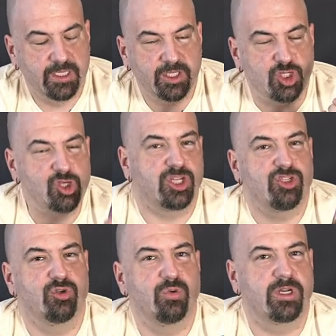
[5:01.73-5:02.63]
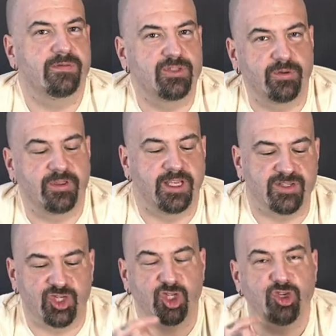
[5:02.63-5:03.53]
you could do one of two
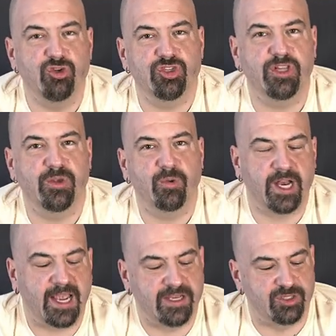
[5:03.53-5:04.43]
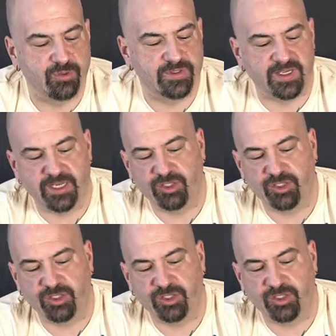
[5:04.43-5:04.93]
things. Usually what I do is I